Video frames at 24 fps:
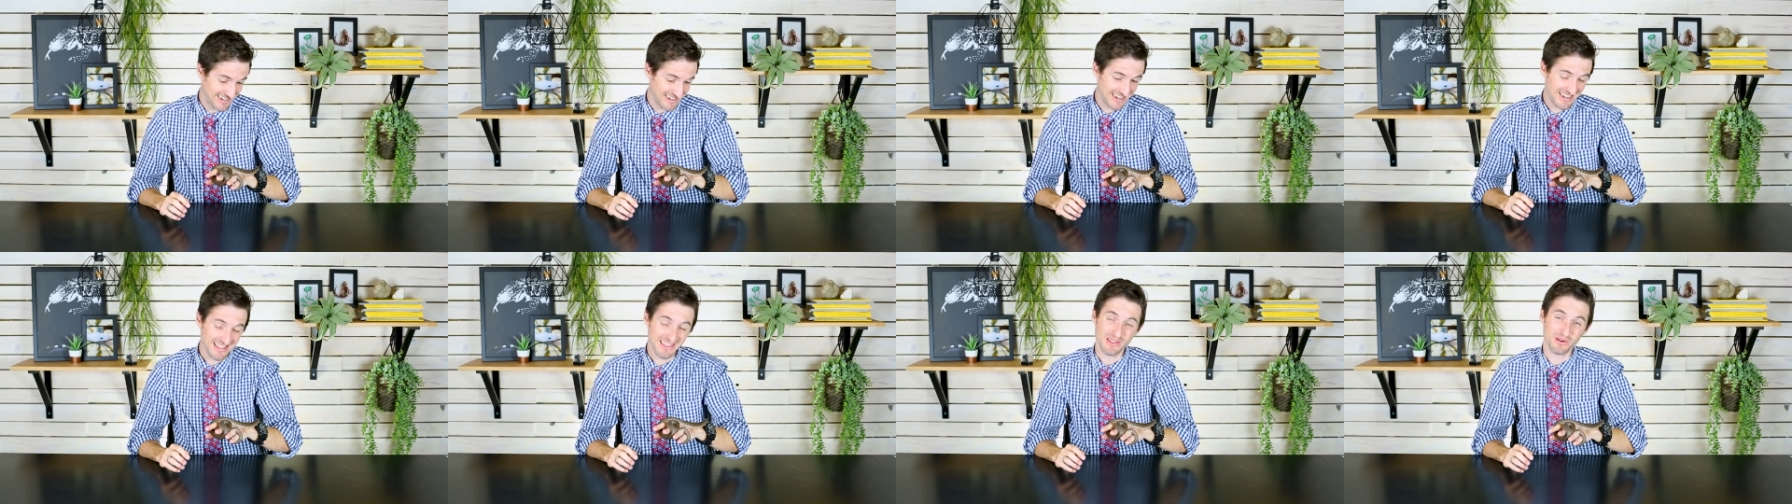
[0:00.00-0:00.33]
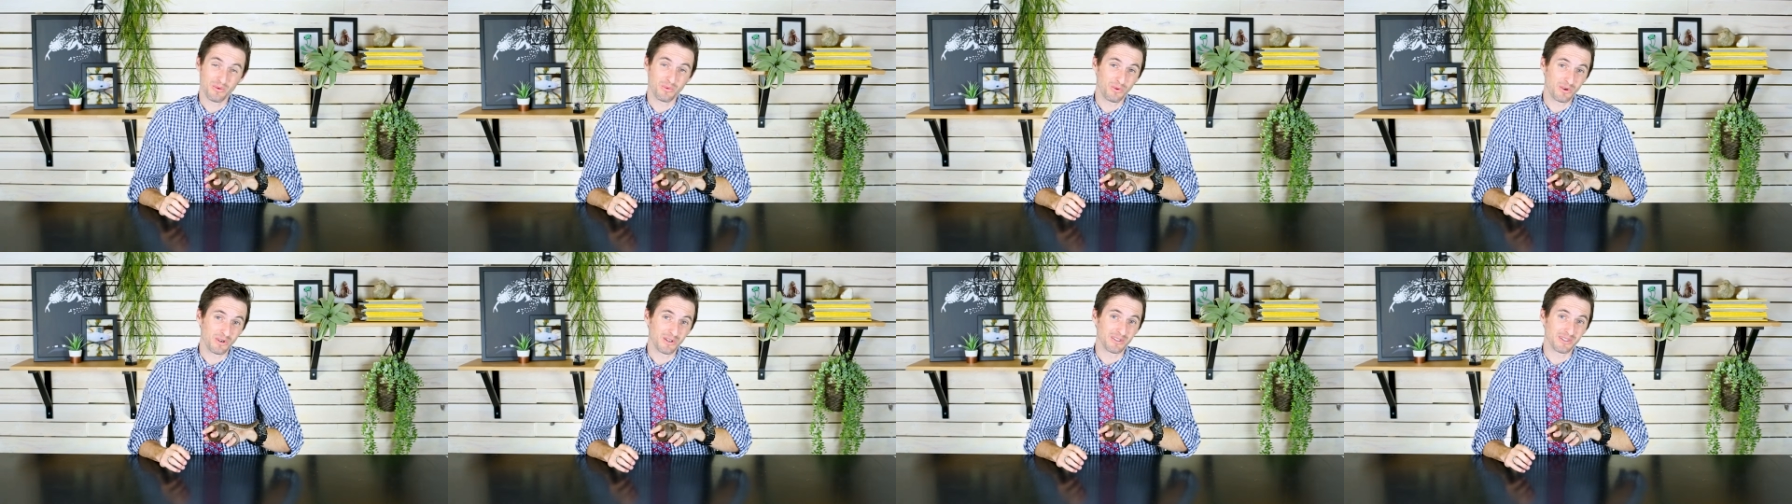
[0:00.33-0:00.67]
in
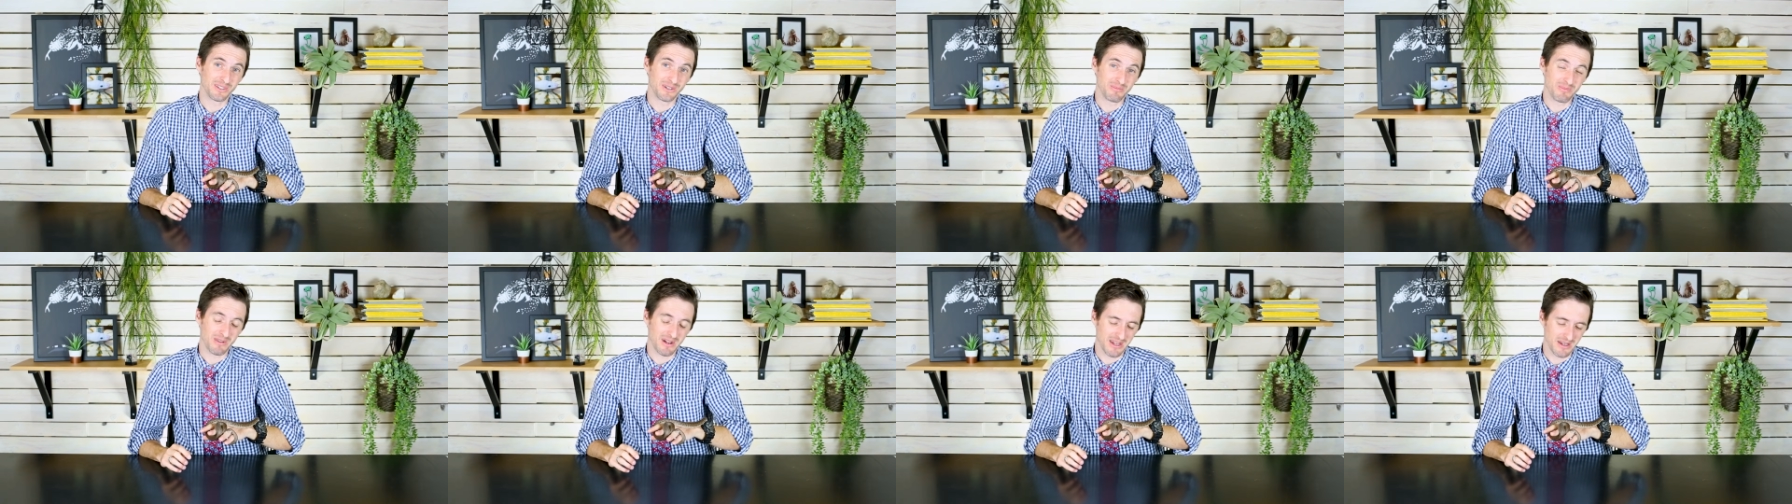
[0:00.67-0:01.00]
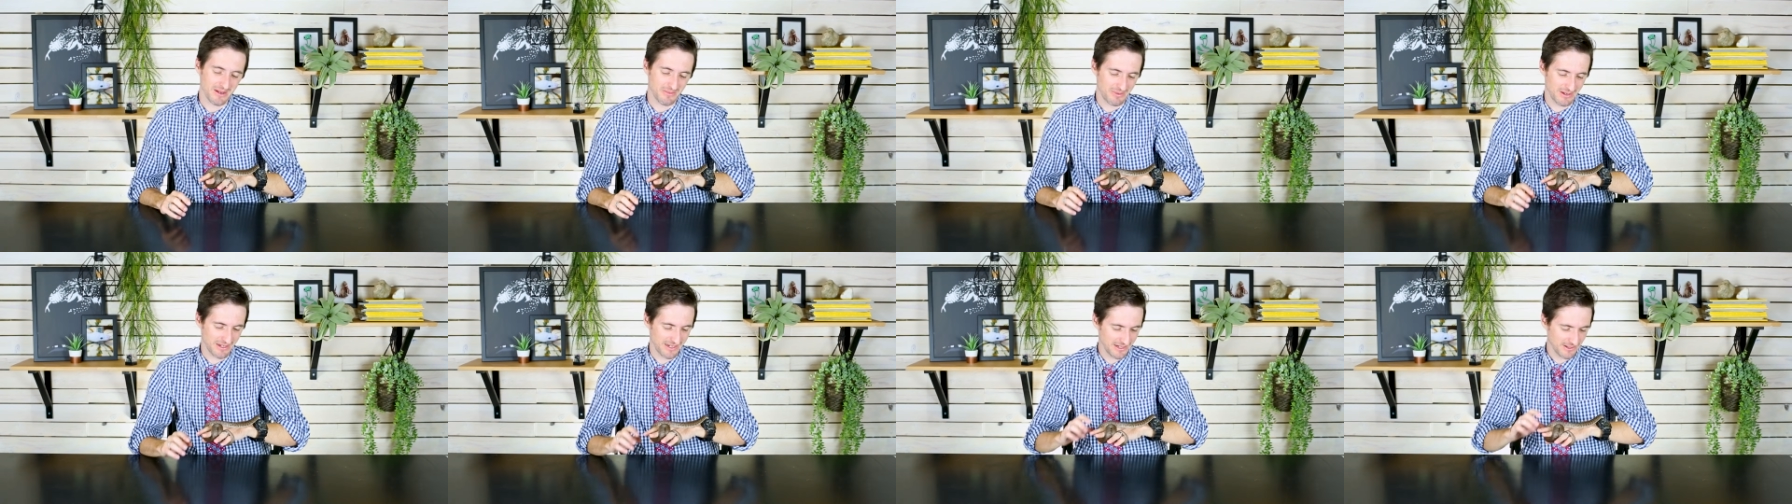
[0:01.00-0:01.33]
the world, in my
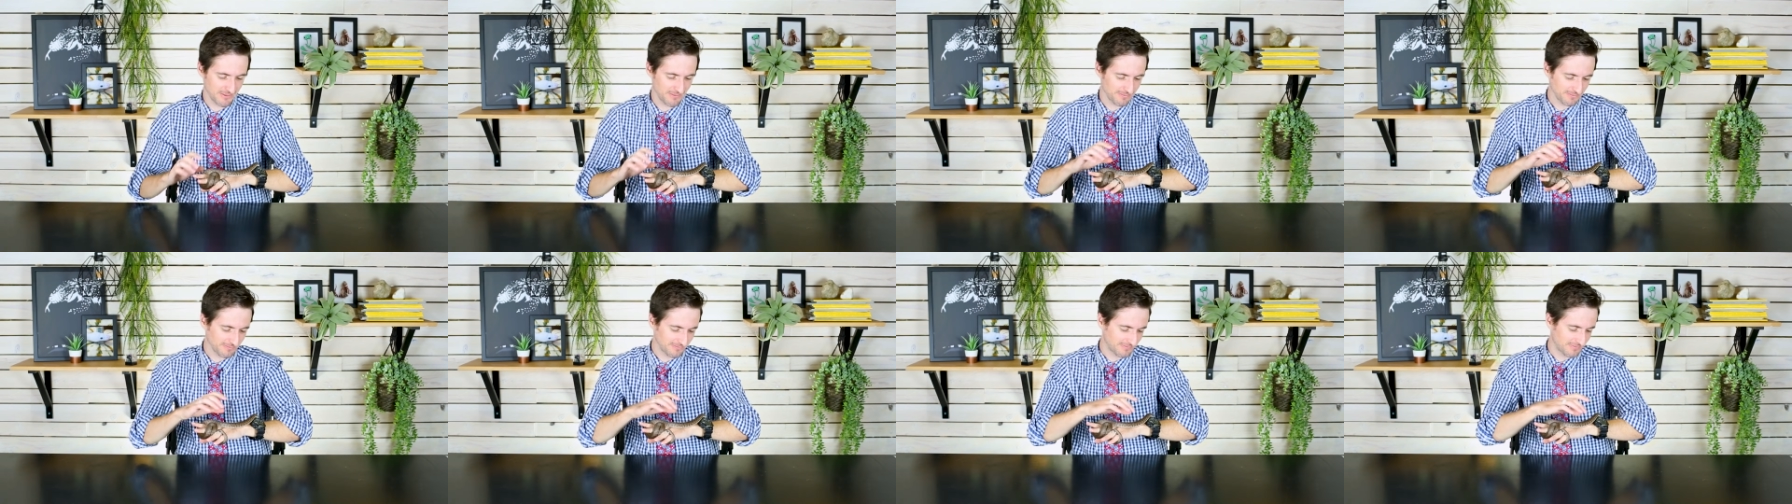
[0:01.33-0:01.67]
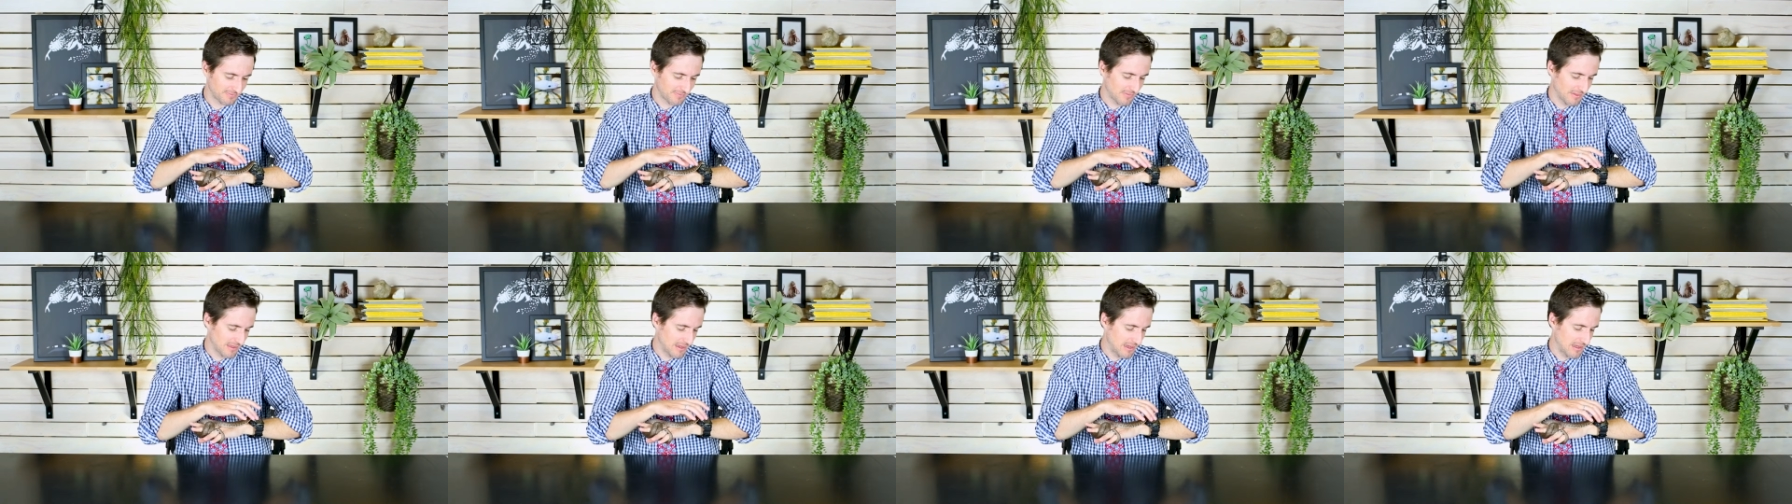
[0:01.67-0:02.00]
opinion.
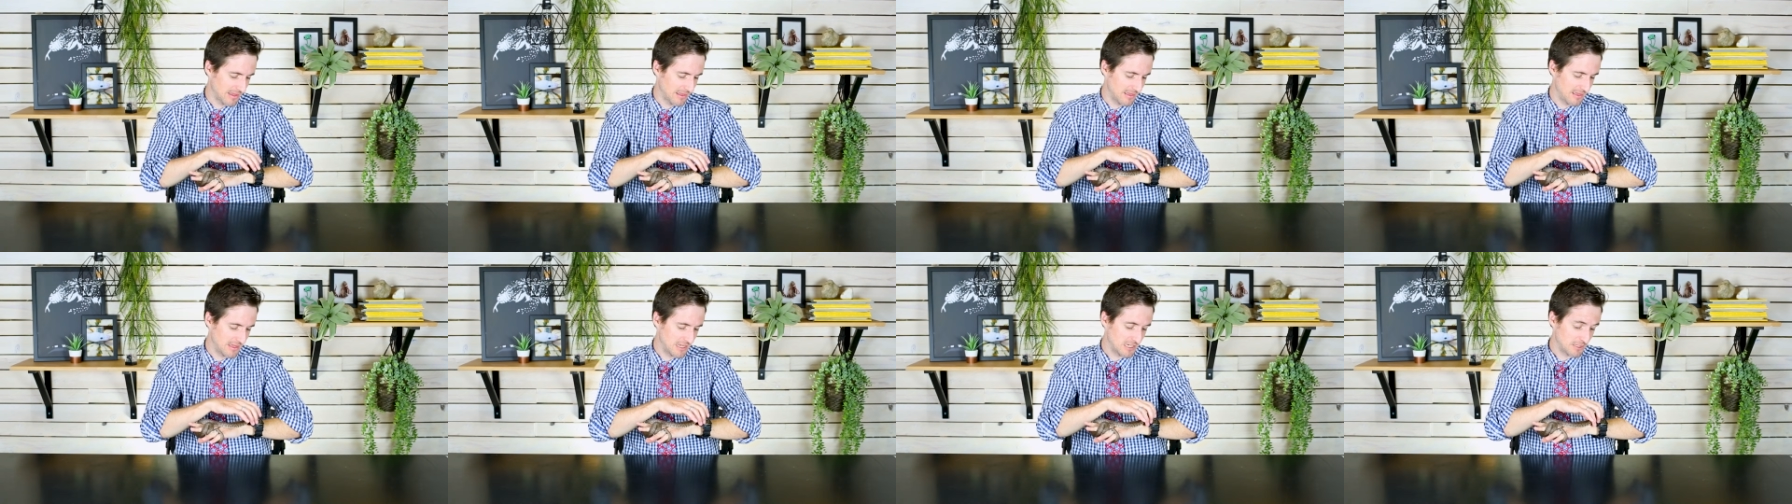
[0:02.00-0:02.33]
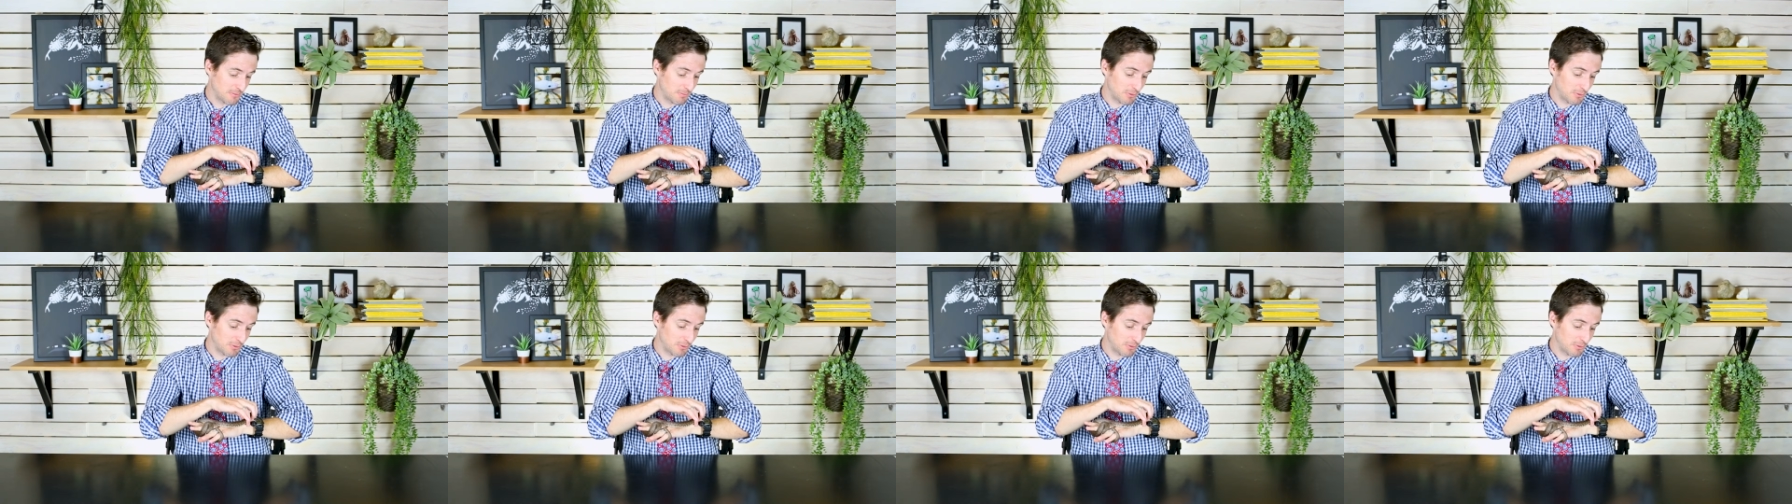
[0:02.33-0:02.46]
This